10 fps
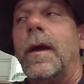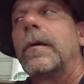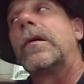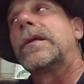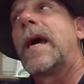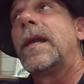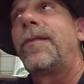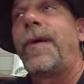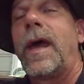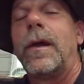Of course, I had the
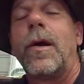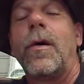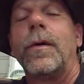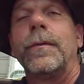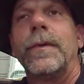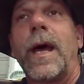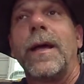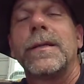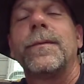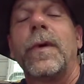fan on, I
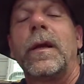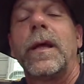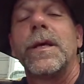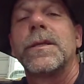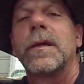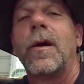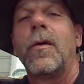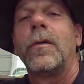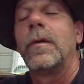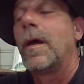had some ventilation
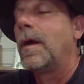going,